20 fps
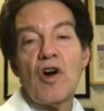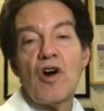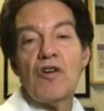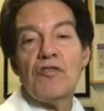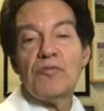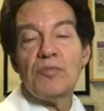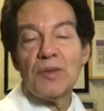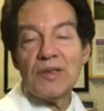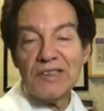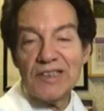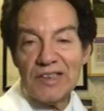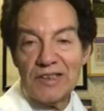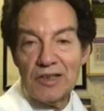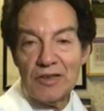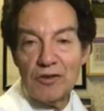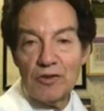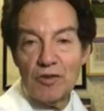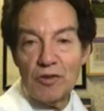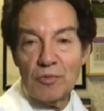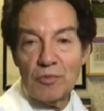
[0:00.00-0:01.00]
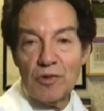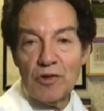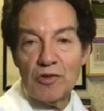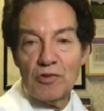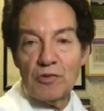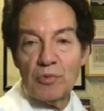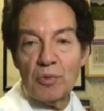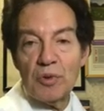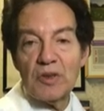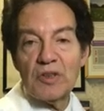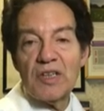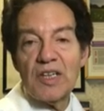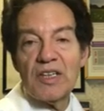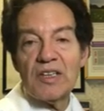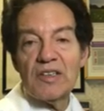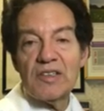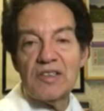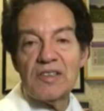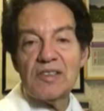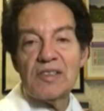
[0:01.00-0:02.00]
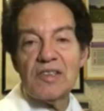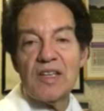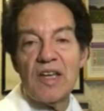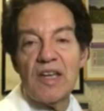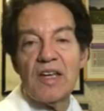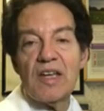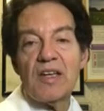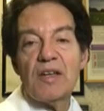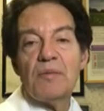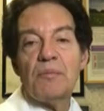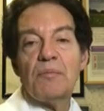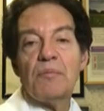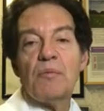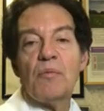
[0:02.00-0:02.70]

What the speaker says: of malignant tumors will likely stay